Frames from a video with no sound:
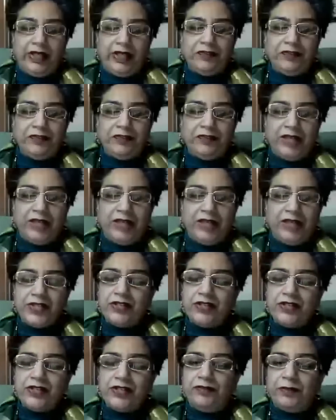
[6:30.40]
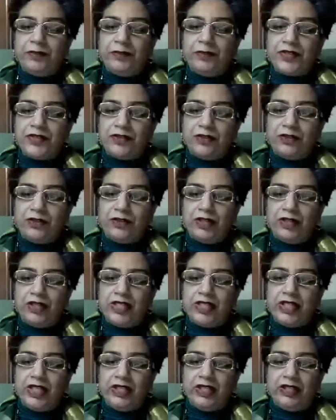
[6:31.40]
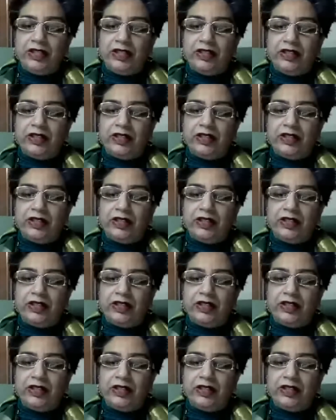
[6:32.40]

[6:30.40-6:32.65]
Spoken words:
of application of astrology,